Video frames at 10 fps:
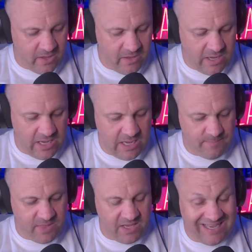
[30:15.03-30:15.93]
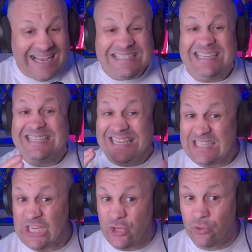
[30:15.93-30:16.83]
a
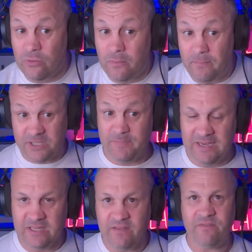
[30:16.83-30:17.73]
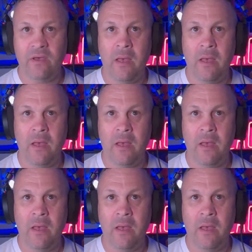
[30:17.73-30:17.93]
statistical perspective,